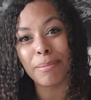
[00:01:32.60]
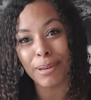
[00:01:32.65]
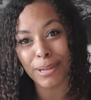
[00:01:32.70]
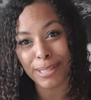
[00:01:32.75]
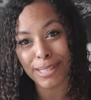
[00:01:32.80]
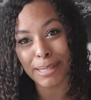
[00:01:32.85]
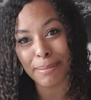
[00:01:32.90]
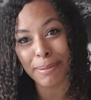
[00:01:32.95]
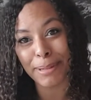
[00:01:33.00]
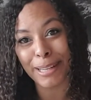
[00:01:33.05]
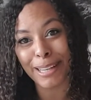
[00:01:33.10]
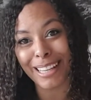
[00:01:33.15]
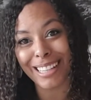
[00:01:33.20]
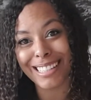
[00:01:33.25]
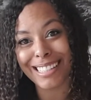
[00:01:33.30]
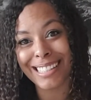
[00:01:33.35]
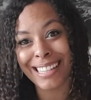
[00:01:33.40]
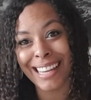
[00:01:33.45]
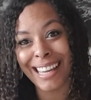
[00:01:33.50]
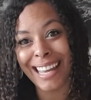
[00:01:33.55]

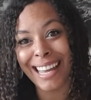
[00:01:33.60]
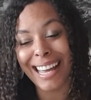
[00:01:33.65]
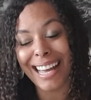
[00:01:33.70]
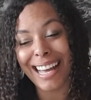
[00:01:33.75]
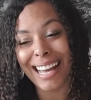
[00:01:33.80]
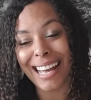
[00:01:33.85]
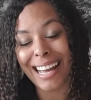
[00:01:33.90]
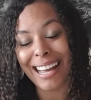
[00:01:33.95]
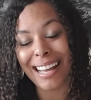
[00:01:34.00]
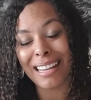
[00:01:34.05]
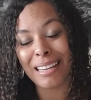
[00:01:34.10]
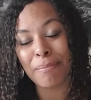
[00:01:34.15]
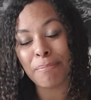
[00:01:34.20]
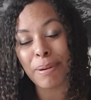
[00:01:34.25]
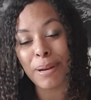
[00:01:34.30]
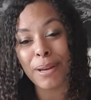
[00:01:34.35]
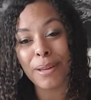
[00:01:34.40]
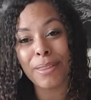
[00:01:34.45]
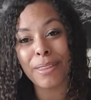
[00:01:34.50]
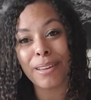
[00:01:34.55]
MasterBooks, and
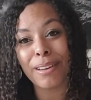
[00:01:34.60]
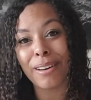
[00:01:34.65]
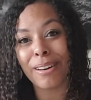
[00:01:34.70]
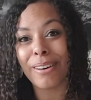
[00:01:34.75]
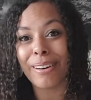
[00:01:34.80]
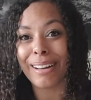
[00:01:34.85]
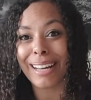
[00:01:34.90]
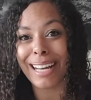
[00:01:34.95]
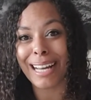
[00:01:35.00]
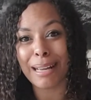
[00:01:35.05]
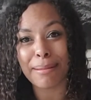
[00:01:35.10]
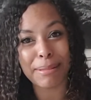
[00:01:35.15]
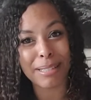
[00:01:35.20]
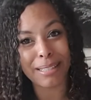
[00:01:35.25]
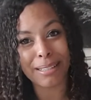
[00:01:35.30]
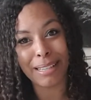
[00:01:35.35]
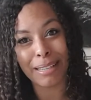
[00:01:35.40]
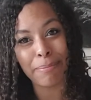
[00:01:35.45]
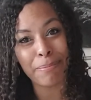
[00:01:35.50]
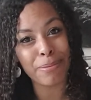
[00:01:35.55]
both are
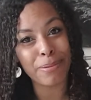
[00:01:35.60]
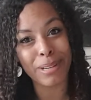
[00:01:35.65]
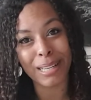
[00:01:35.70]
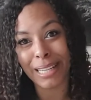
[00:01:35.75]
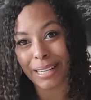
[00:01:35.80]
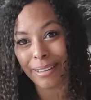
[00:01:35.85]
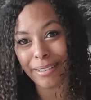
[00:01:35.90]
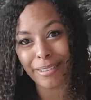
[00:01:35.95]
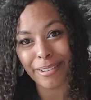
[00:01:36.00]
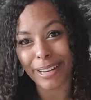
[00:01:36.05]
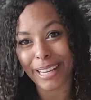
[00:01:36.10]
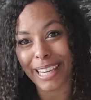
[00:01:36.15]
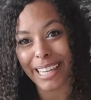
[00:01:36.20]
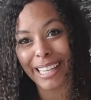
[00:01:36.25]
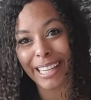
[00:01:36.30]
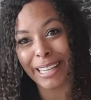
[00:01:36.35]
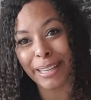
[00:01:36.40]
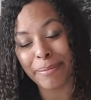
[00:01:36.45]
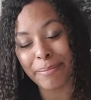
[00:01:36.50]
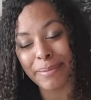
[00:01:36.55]
absolutely brilliant
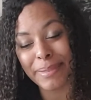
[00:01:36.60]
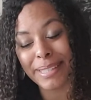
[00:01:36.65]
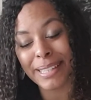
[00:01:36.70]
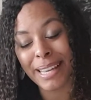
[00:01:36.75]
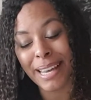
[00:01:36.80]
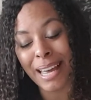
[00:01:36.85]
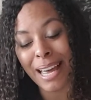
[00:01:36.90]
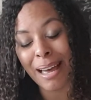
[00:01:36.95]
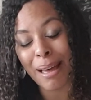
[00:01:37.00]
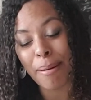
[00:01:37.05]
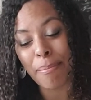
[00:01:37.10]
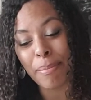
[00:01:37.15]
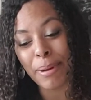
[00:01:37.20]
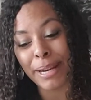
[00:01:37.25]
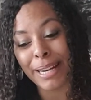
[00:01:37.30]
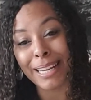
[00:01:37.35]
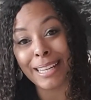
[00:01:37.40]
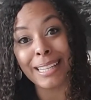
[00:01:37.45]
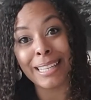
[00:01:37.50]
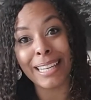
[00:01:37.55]
curriculums.
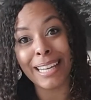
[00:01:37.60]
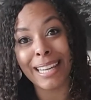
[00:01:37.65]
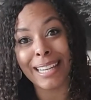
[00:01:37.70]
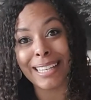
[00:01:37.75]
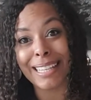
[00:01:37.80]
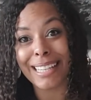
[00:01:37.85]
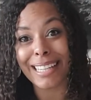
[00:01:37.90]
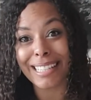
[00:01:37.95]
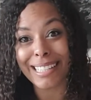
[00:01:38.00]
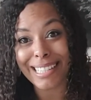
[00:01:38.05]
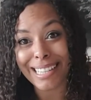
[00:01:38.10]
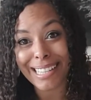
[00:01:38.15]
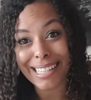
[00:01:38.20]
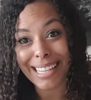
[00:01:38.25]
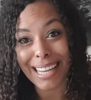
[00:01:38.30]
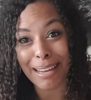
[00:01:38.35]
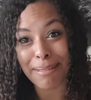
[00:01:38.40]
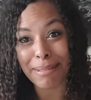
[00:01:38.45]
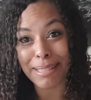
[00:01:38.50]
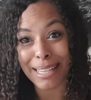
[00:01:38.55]
But in the end, it
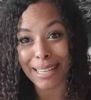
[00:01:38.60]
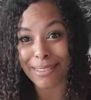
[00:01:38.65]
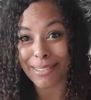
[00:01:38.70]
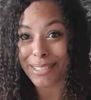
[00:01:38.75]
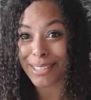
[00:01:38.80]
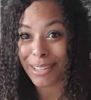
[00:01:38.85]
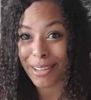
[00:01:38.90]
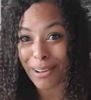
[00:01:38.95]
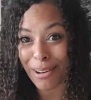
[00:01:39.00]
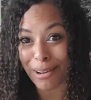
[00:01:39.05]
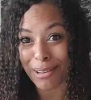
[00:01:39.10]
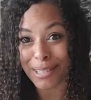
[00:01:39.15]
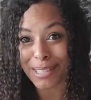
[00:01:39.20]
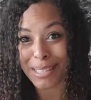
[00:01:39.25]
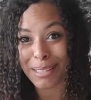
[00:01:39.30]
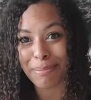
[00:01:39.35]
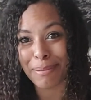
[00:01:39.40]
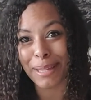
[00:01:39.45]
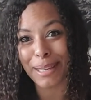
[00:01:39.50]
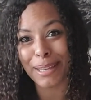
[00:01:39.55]
just came down to
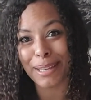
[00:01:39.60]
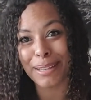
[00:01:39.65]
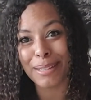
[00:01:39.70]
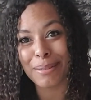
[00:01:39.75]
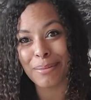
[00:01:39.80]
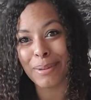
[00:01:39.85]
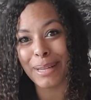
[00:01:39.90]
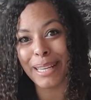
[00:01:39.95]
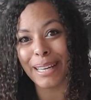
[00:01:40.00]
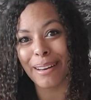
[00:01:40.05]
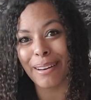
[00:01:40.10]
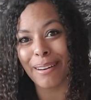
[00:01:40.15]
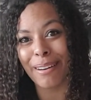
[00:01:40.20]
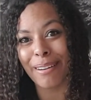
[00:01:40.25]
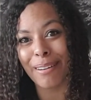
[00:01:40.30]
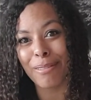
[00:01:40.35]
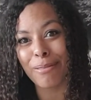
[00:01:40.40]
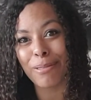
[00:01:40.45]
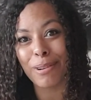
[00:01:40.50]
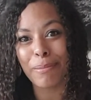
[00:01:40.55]
cost, because we
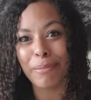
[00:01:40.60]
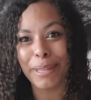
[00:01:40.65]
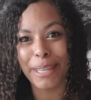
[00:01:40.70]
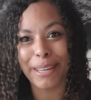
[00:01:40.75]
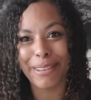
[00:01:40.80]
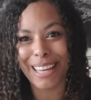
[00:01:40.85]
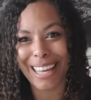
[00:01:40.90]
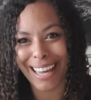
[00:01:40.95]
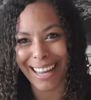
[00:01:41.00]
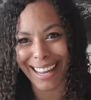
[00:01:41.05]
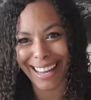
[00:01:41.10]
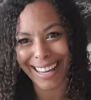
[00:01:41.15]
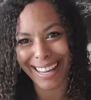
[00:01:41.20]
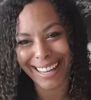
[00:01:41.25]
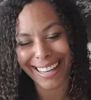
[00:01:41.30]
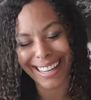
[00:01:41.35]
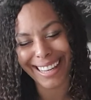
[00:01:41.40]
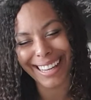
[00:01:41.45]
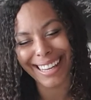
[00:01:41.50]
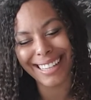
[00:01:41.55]
are from the
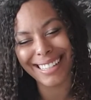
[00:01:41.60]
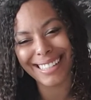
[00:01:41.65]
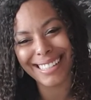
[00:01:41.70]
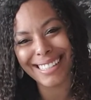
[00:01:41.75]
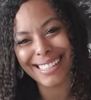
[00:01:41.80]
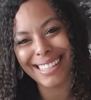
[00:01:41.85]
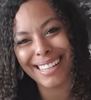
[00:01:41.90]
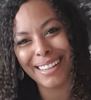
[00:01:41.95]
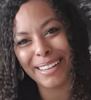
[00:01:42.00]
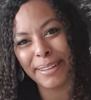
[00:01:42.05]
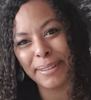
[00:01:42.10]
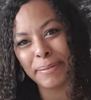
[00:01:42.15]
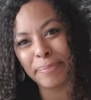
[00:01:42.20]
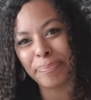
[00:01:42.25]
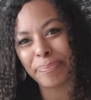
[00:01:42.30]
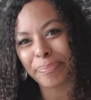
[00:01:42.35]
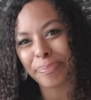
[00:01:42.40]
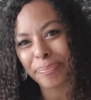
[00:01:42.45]
UK, and so